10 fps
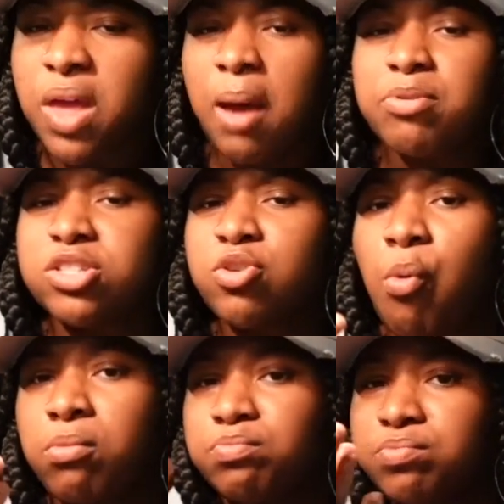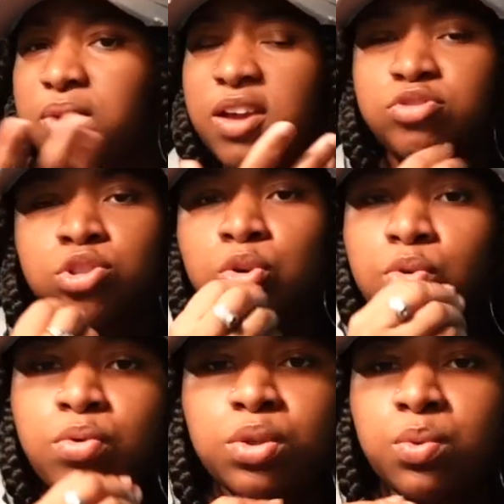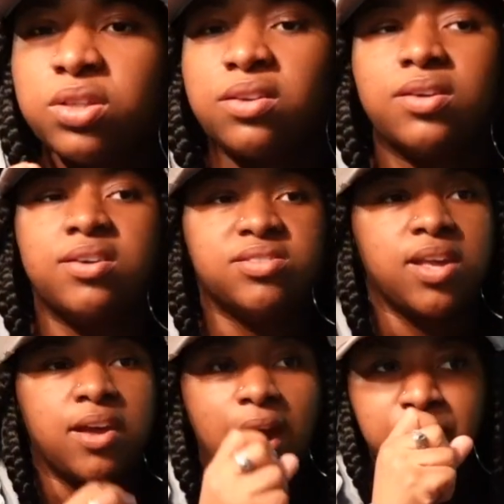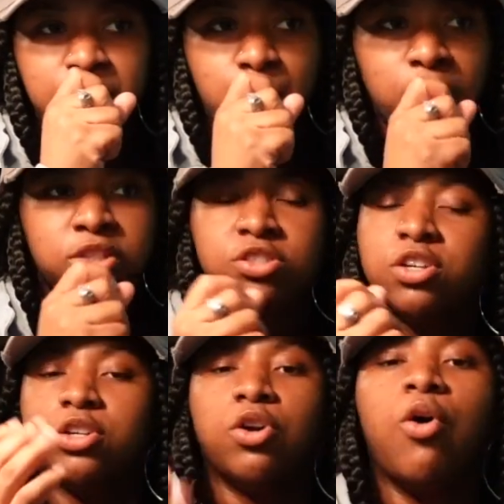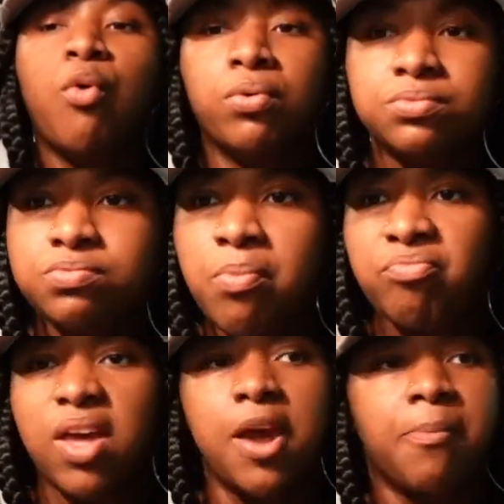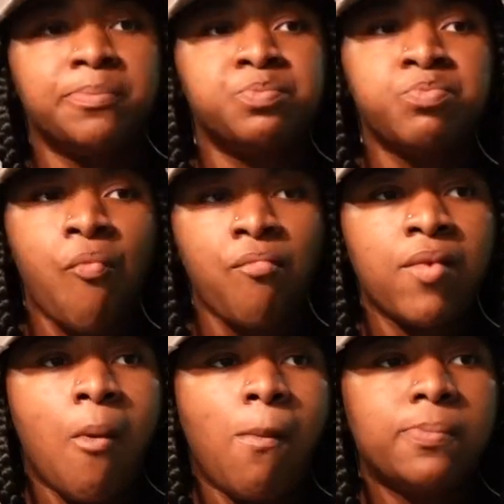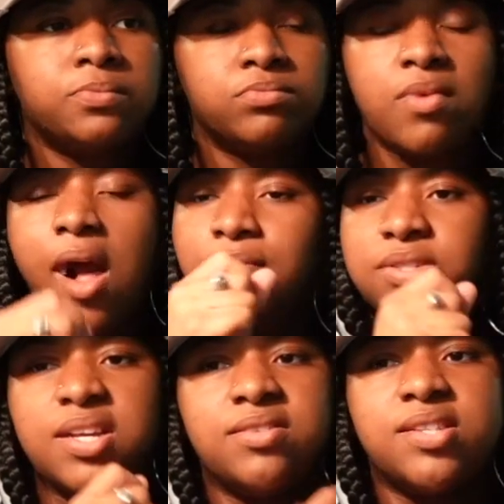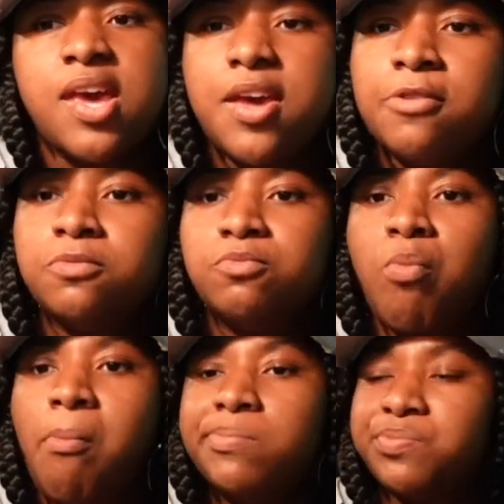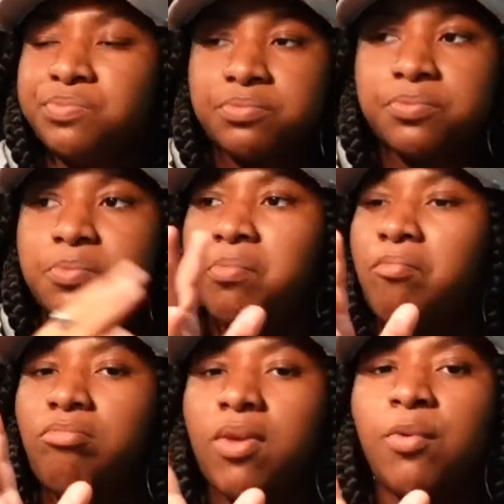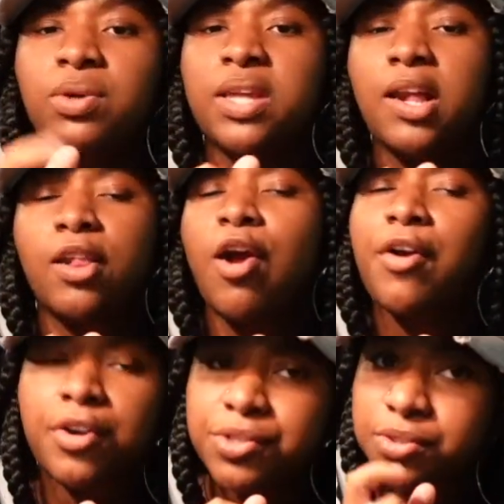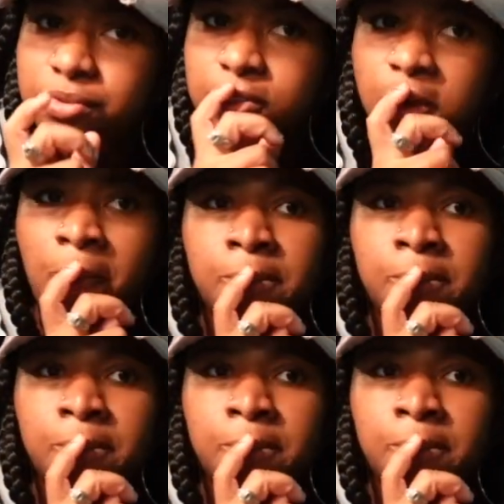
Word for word: I be so in tune with the kids. Like, I be wanting to know, like, how was their day? What they learned?